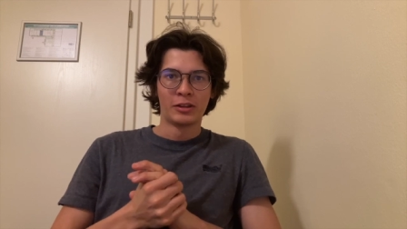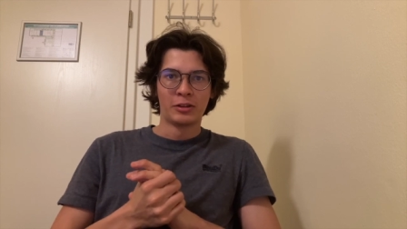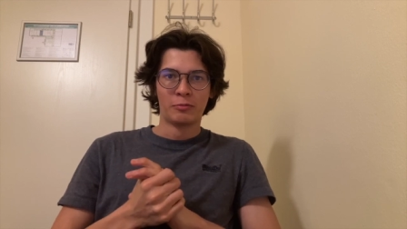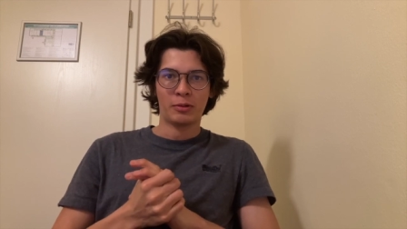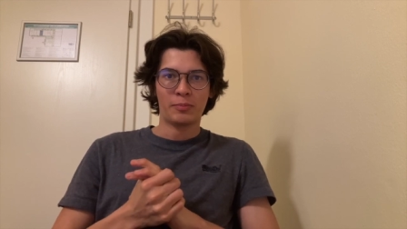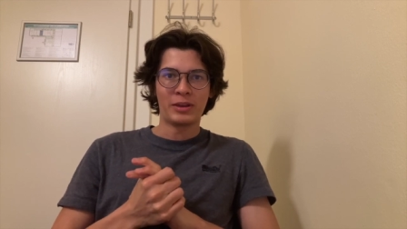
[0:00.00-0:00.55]

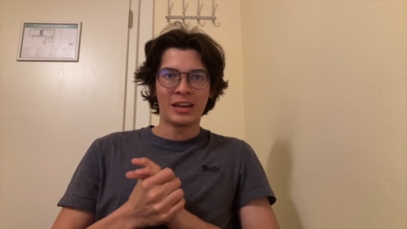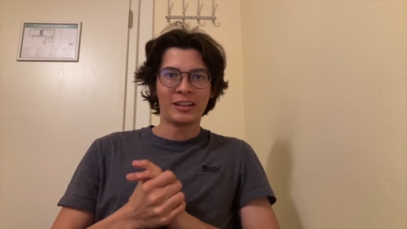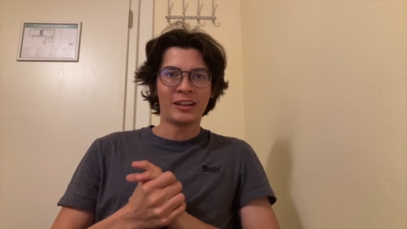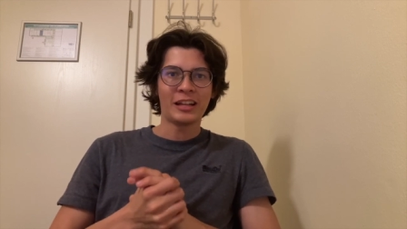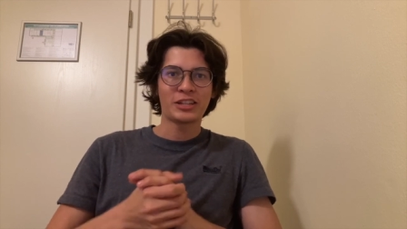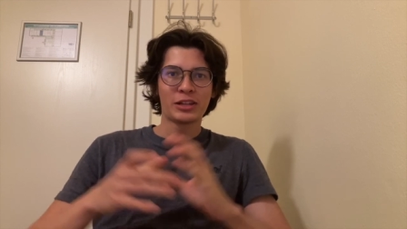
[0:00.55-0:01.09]
will be. And
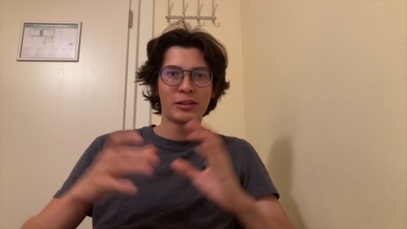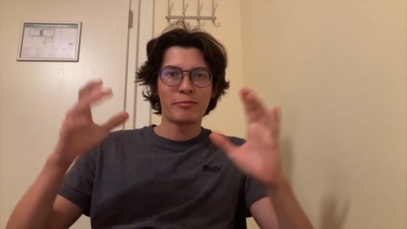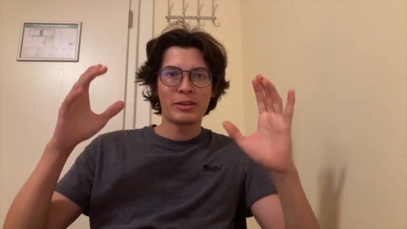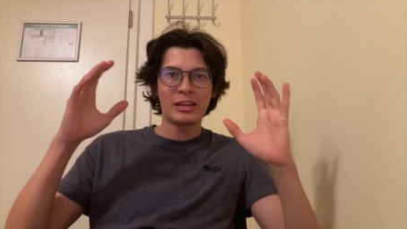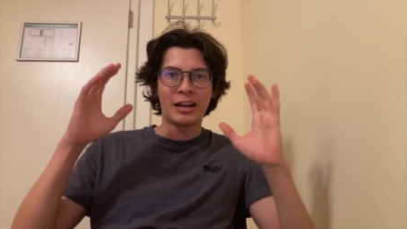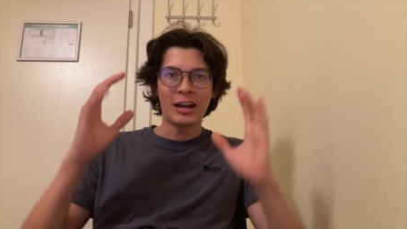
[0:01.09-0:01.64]
I'll actually
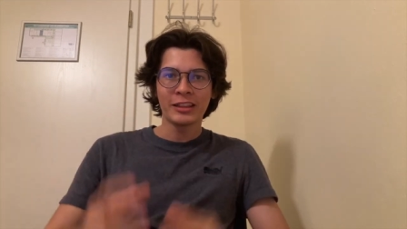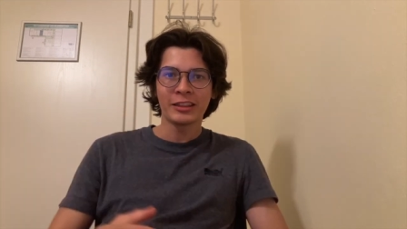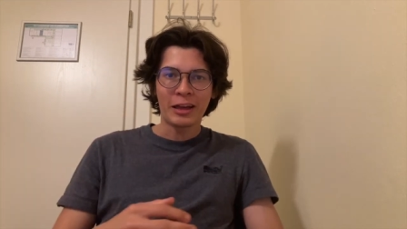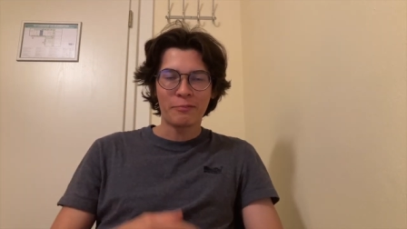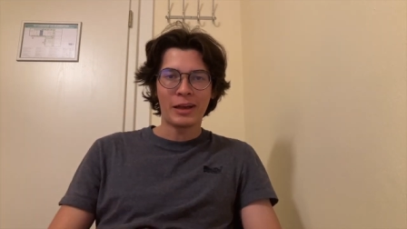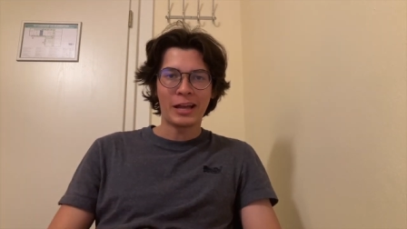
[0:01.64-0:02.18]
be at
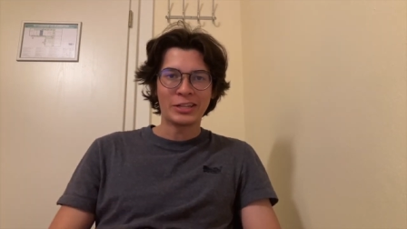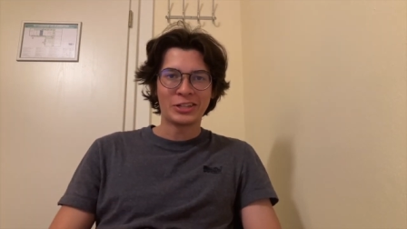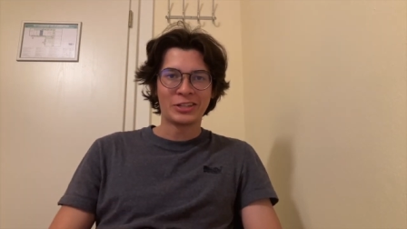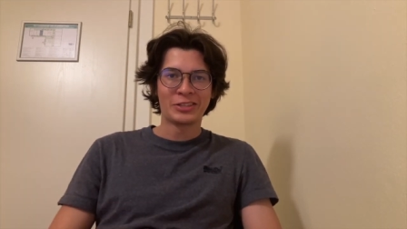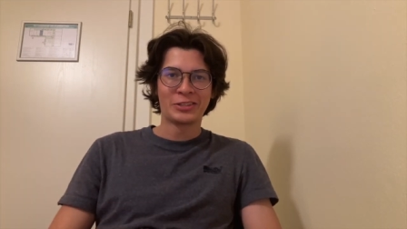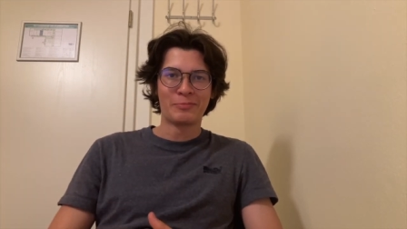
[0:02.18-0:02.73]
that
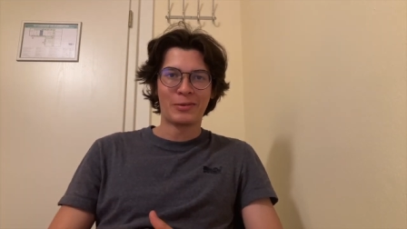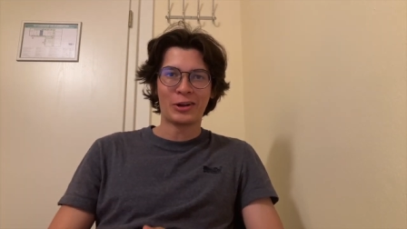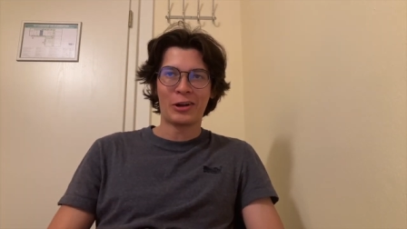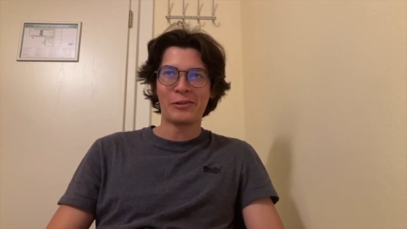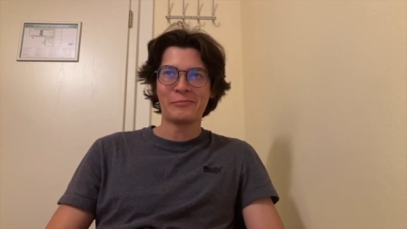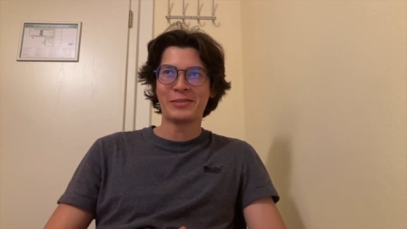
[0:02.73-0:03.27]
match tomorrow.
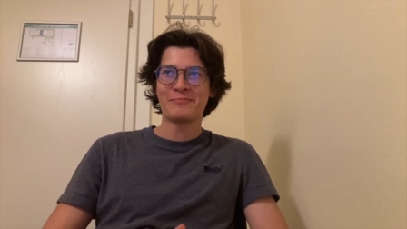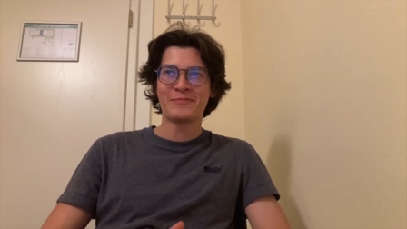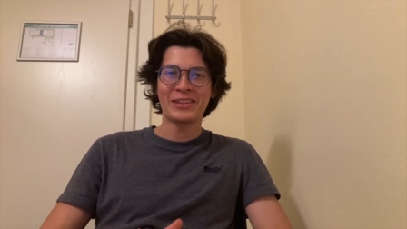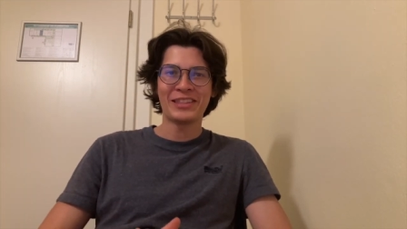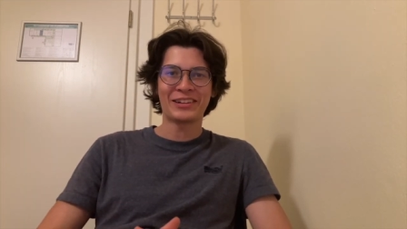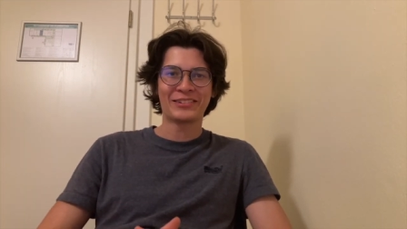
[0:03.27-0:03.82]
I'm in
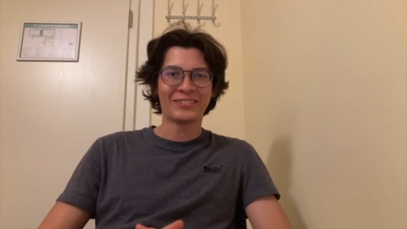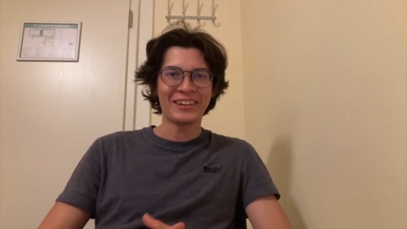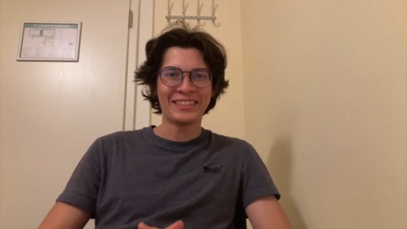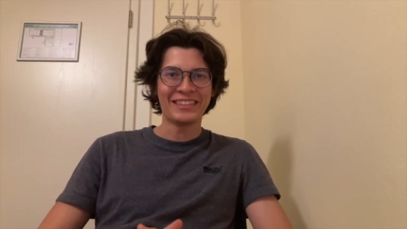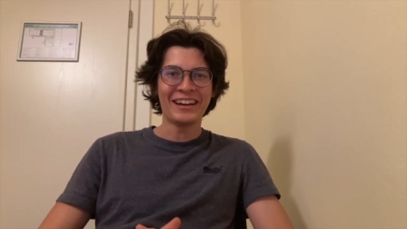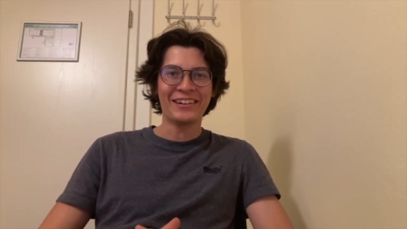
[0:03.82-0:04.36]
Munich
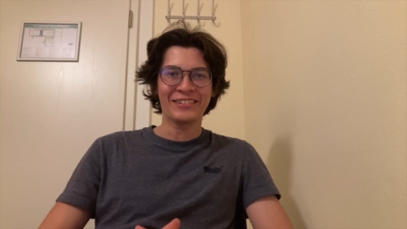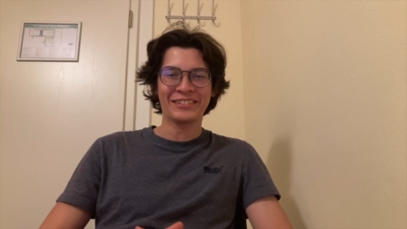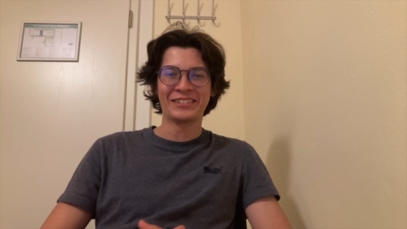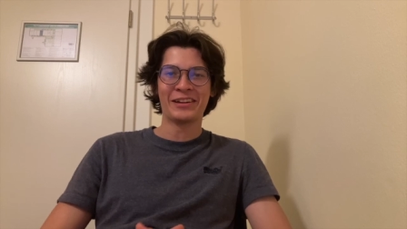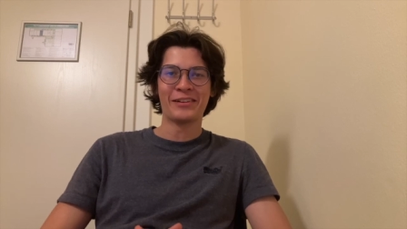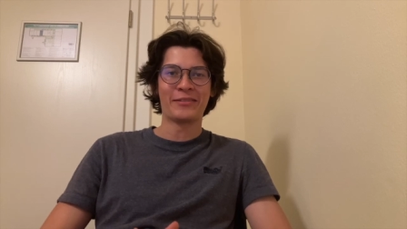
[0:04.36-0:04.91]
right now,
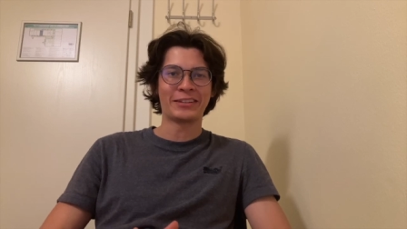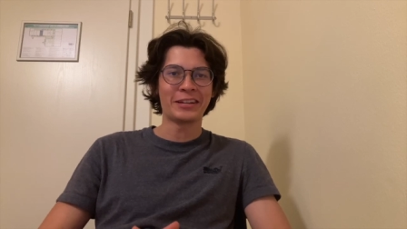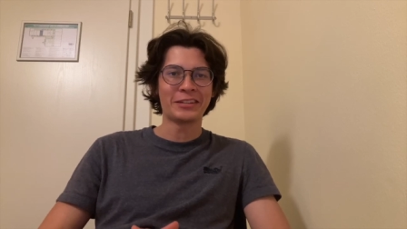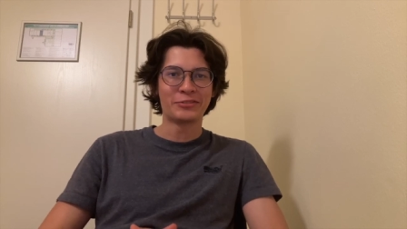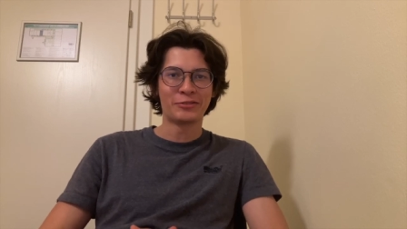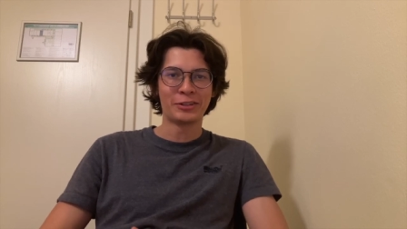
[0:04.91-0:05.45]
so I'm
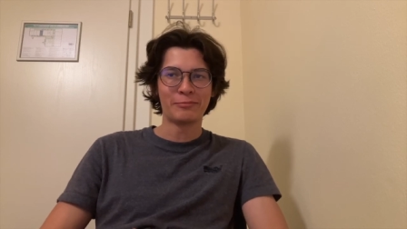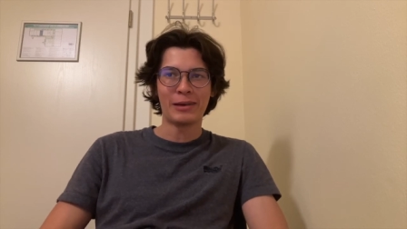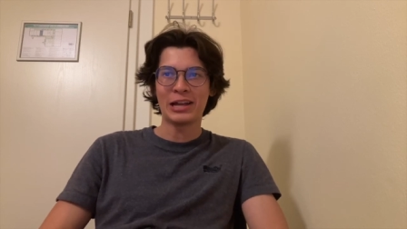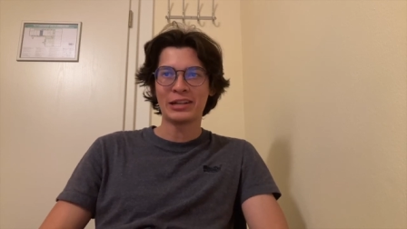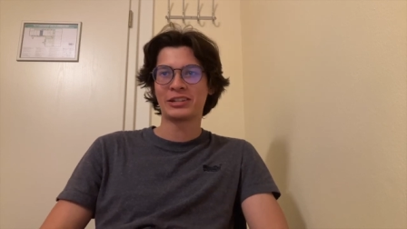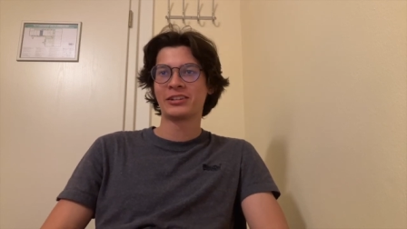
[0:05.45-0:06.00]
excited for the
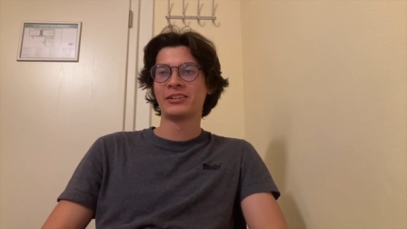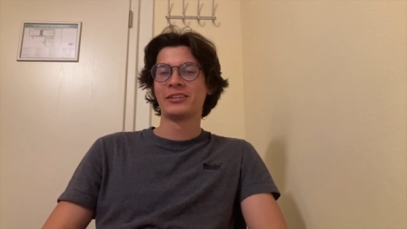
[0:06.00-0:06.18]
match.